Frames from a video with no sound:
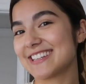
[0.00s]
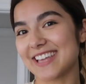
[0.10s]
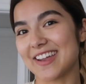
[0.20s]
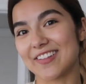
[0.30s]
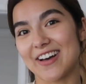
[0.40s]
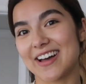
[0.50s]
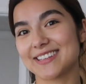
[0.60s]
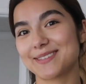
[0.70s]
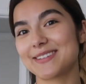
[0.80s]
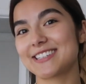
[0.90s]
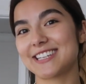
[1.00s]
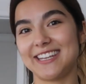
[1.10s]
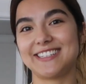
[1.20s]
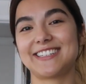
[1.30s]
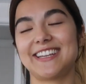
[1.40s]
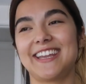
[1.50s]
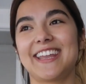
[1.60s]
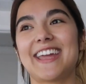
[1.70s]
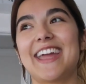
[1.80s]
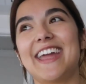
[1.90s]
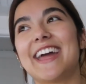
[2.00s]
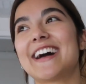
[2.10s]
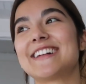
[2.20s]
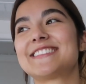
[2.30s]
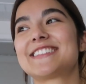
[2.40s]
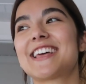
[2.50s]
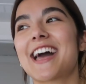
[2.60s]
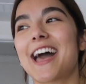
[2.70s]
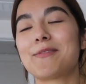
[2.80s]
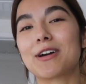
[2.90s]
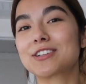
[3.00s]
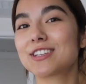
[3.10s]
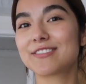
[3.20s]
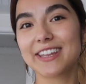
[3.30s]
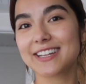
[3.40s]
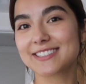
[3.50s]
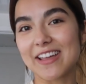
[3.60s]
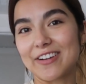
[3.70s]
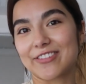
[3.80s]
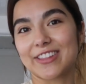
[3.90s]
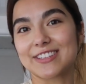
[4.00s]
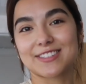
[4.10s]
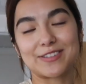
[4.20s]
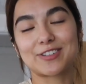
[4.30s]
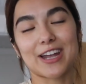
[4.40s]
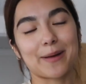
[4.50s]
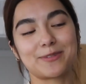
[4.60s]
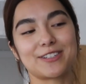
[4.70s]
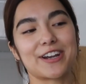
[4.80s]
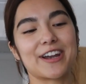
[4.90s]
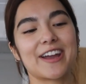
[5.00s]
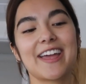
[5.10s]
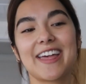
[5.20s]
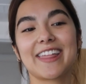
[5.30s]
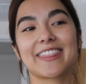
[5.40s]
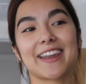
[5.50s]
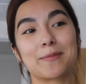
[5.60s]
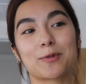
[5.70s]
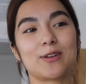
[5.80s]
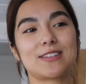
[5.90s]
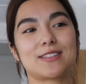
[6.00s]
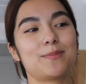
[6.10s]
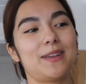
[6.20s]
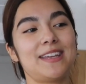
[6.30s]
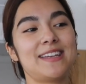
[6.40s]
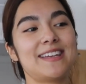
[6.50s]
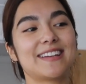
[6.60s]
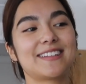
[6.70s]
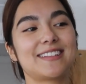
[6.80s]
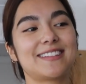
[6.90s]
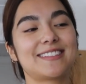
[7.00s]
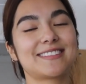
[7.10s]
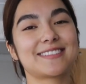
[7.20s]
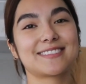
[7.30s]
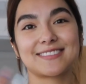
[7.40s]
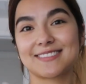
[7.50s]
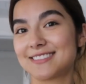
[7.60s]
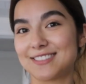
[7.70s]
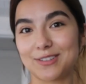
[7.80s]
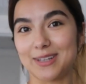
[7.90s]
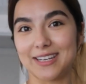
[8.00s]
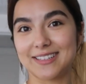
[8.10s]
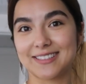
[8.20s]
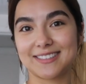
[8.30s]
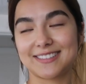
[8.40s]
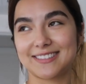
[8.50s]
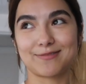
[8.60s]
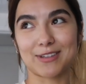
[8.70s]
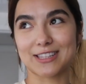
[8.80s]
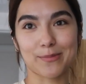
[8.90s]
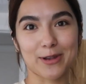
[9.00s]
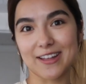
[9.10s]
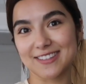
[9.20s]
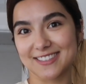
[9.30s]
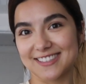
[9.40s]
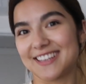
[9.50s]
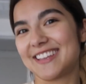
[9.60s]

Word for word: I said, a lot has been changing and I'm actually really excited for this new chapter that I'm going to be doing with someone else.